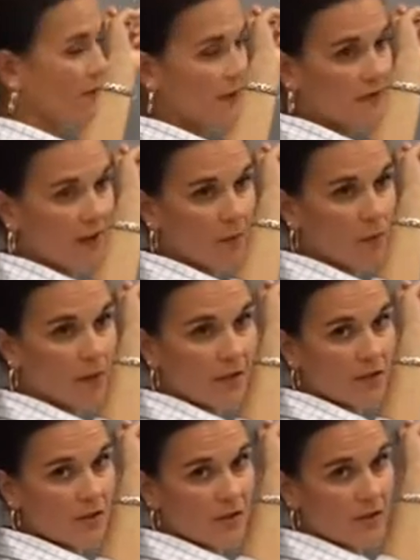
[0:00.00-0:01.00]
75
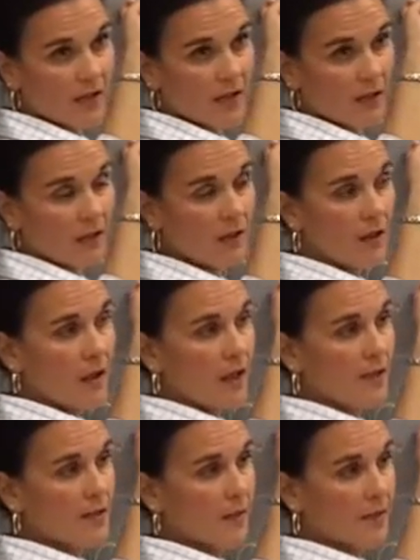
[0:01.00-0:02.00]
points, just like
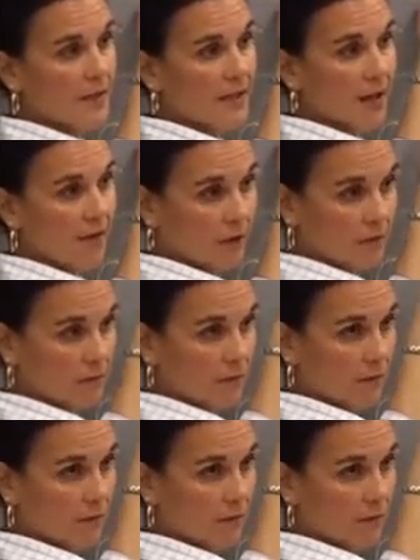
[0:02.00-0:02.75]
experiment 7.